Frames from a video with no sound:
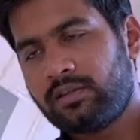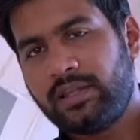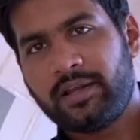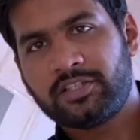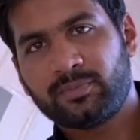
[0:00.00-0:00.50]

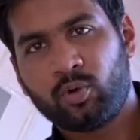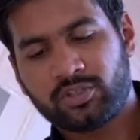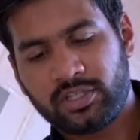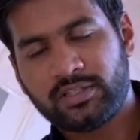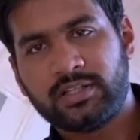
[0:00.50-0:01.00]
There are smoke
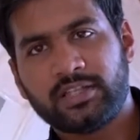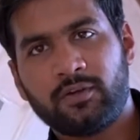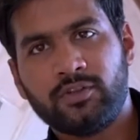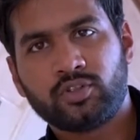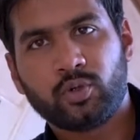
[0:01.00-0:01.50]
signals.
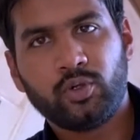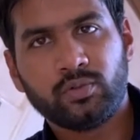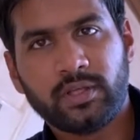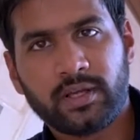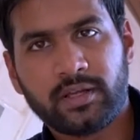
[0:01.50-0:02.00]
I will show you.
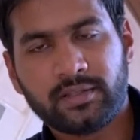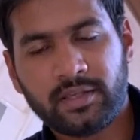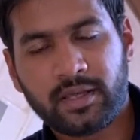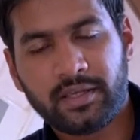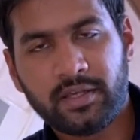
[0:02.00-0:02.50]
They
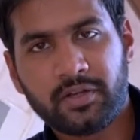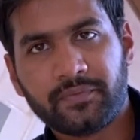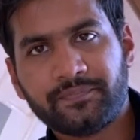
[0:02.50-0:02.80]
are here.